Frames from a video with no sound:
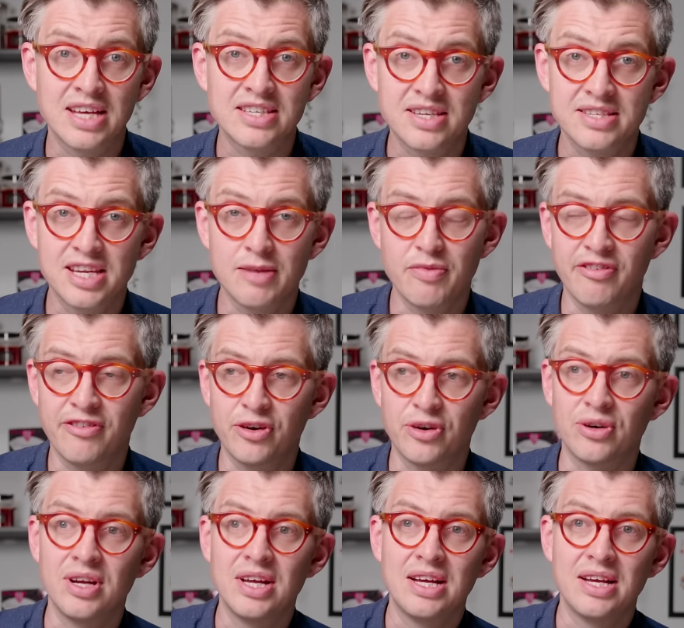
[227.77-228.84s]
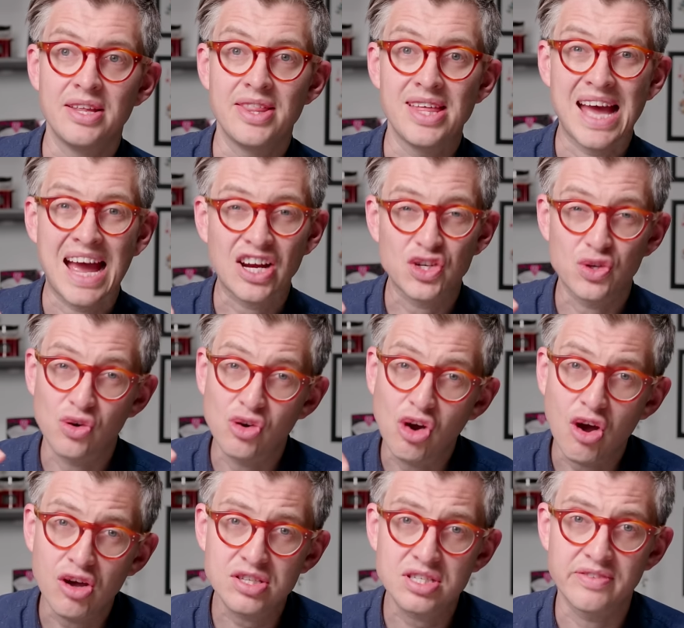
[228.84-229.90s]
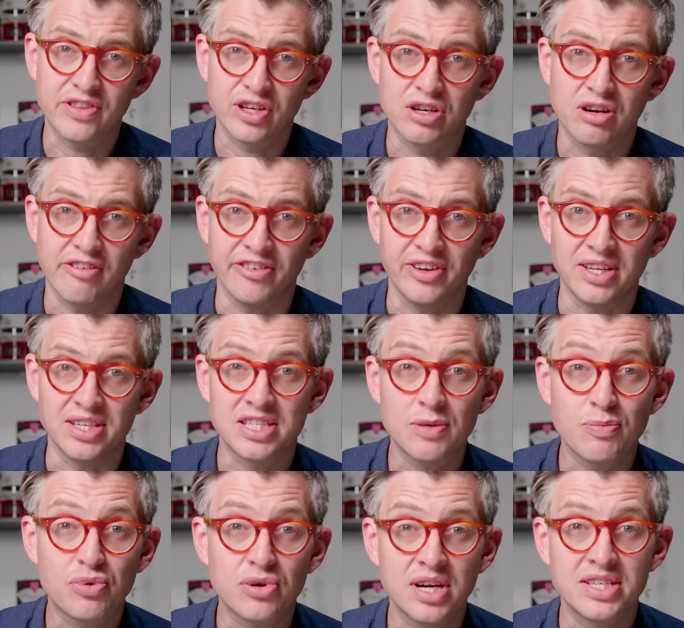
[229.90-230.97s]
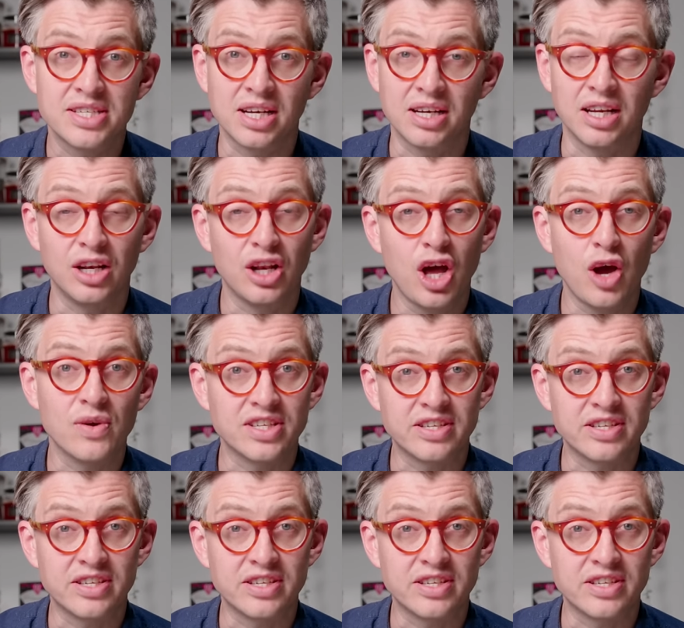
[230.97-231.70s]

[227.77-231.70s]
As I said before, the actual cost of the coffee is surprisingly low.